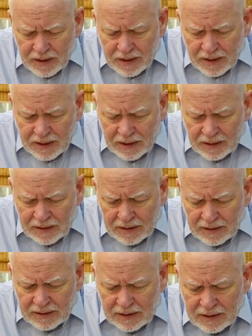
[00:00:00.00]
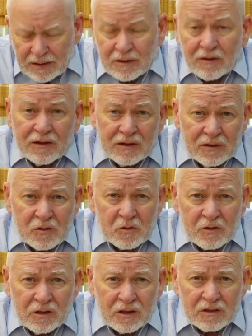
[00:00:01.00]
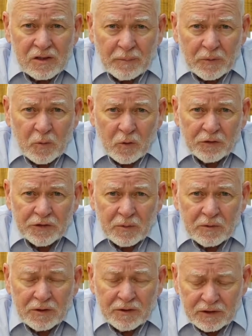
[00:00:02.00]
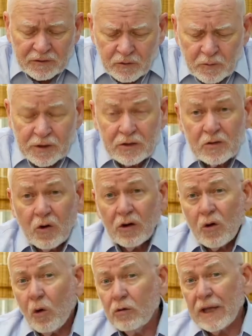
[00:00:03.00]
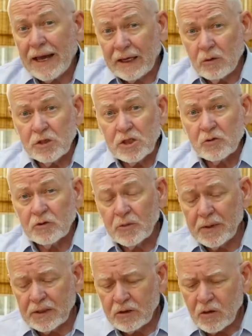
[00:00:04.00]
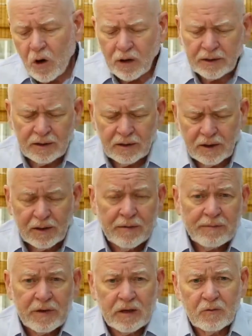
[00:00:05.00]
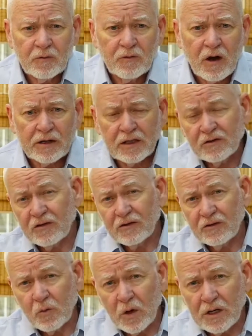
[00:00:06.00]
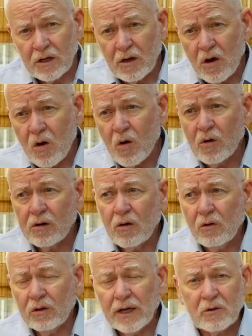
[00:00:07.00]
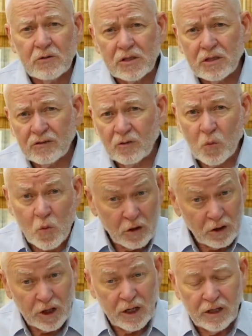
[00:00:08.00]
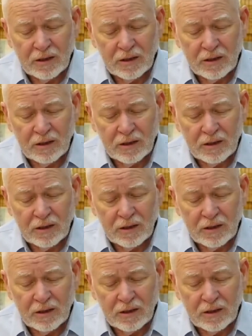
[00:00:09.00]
this was unacceptable, some of the things that are being taught. Whole language was being taught. Phonics is the way to go. Whole language doesn't work.